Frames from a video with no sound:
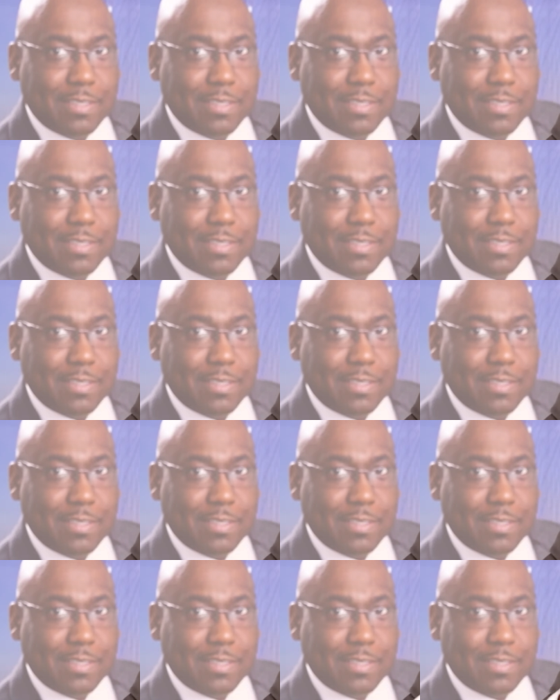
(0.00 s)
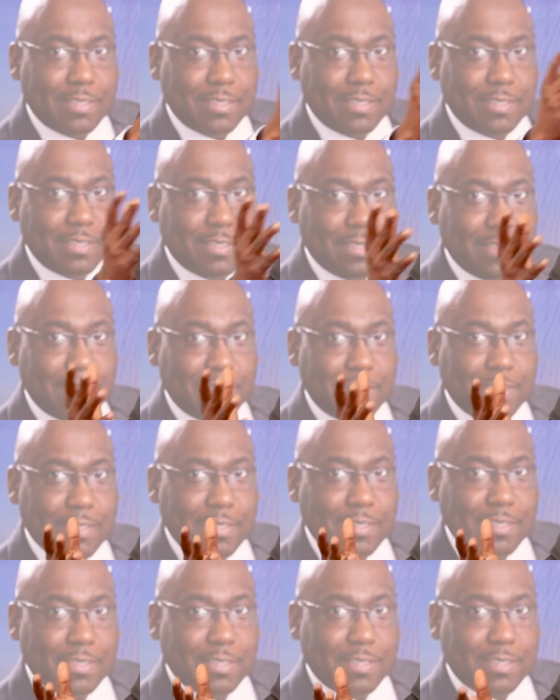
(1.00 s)

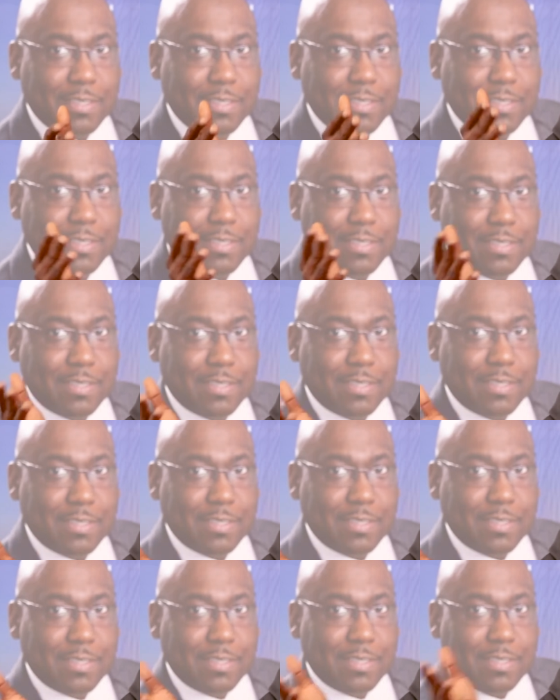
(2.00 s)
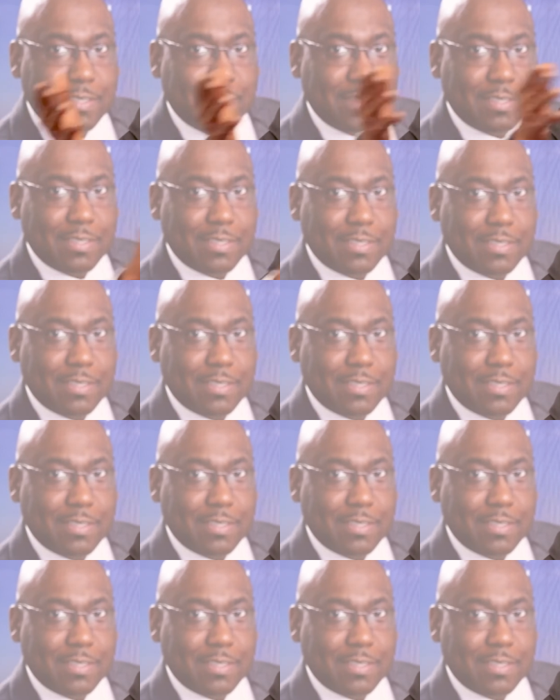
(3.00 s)
(silent)